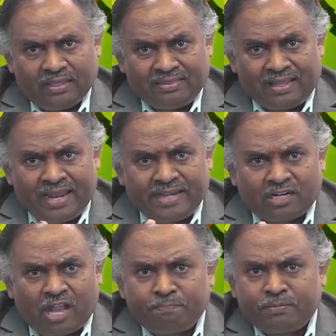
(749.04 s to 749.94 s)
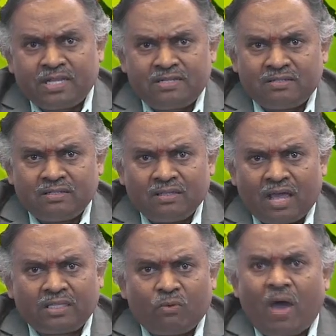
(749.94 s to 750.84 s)
The late adopters
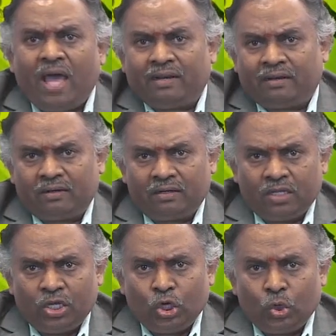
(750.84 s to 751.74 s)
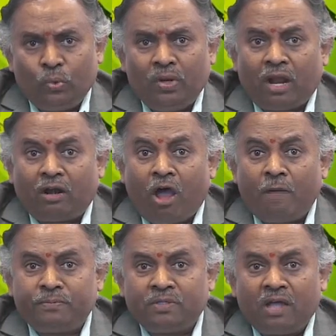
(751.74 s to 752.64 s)
are the ones who will
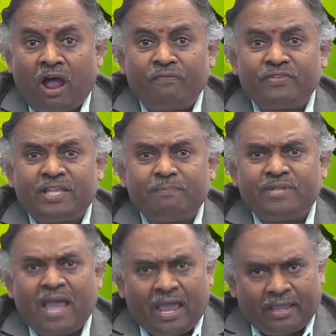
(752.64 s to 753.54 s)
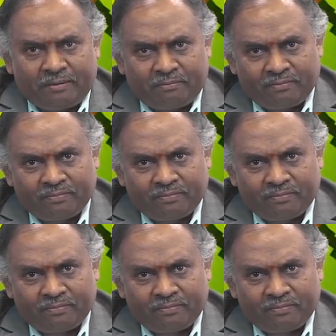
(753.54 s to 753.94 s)
adopt after some time.